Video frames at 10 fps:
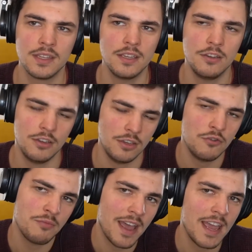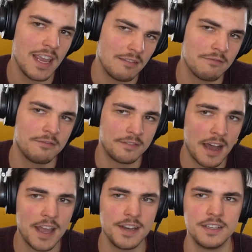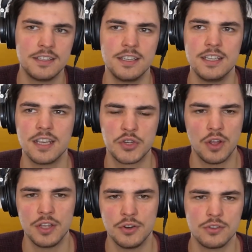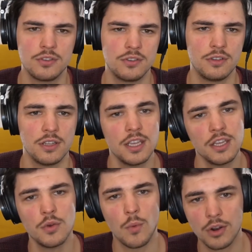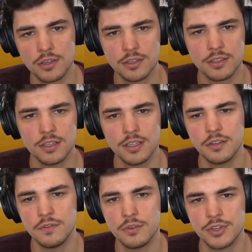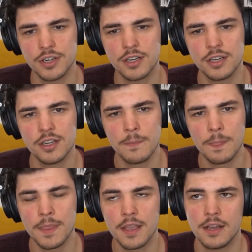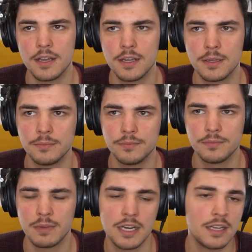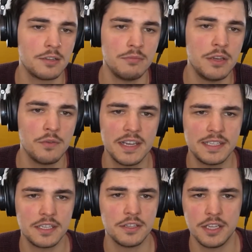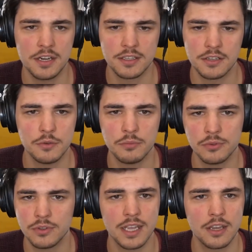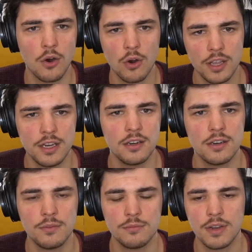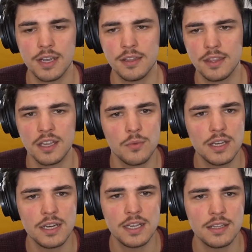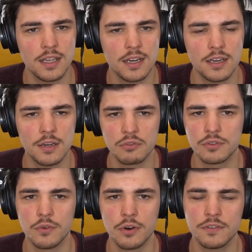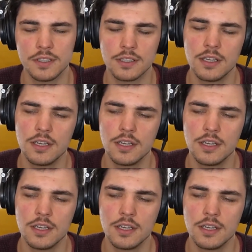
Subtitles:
you may find it's actually not the thing you want in the future. But it doesn't mean you wasted the years that you put, like, all in. I think we did it and it was worth it.